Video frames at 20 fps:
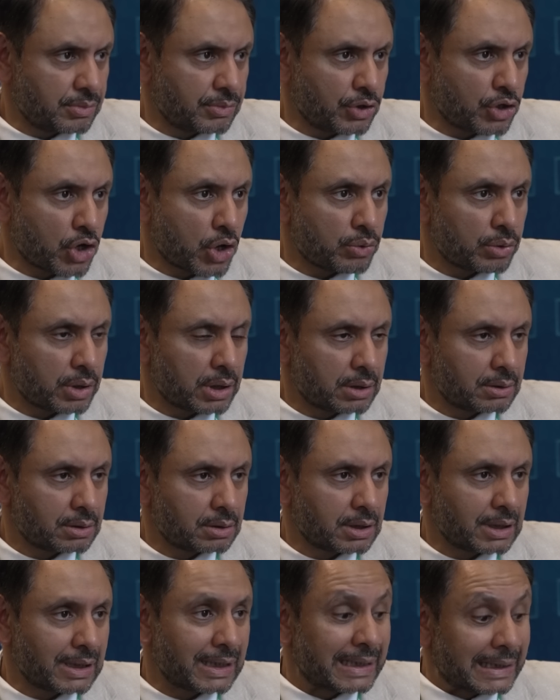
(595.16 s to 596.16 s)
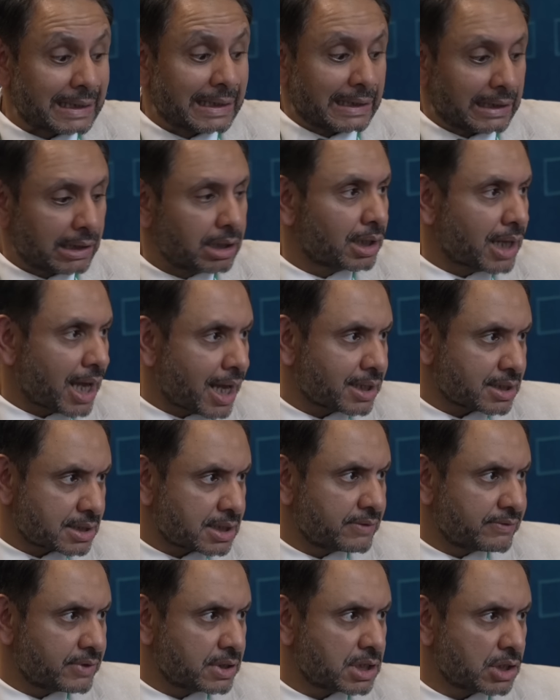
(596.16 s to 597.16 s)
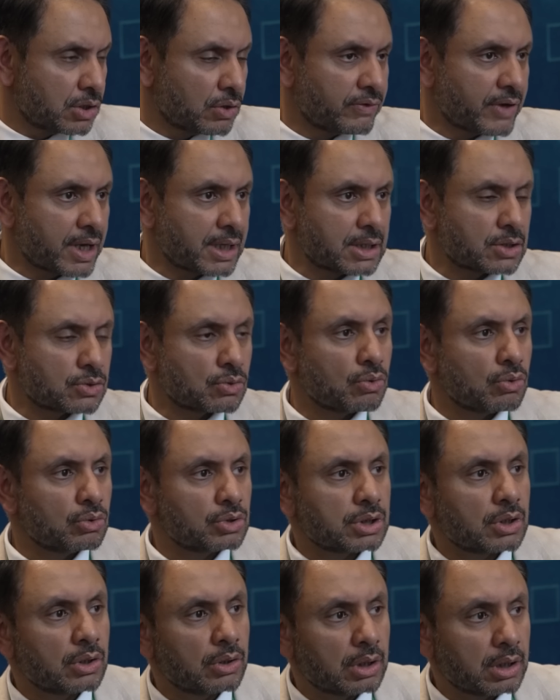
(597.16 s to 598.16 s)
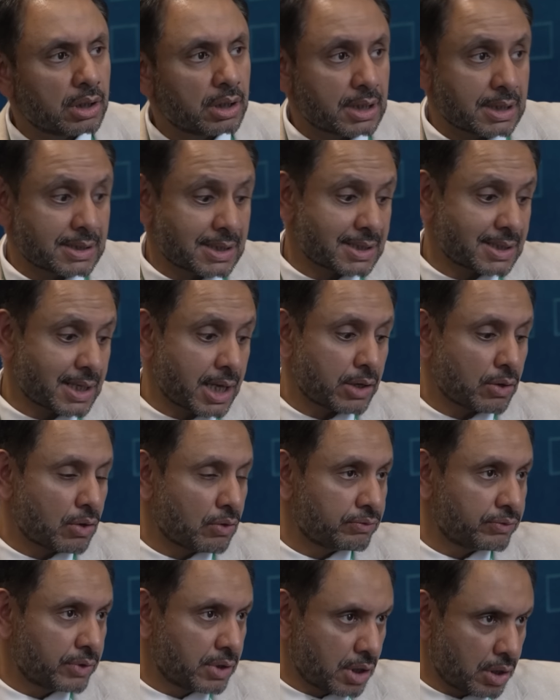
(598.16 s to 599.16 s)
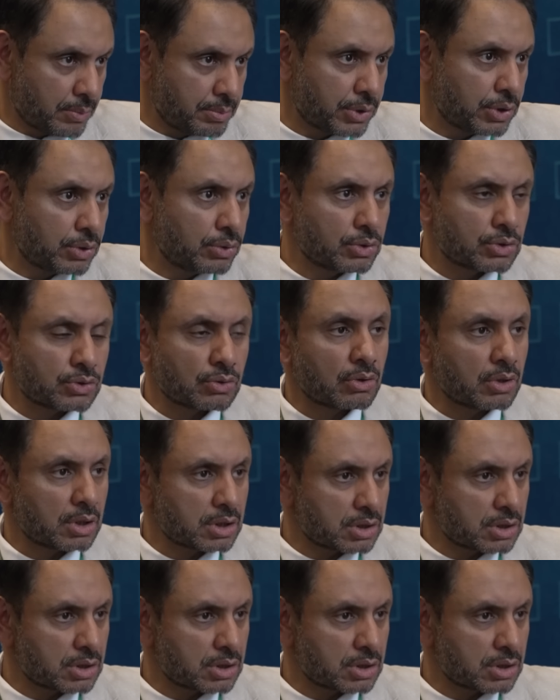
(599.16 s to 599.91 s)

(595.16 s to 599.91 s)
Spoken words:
you know, illegal activity of any sort, as I say, of abuse or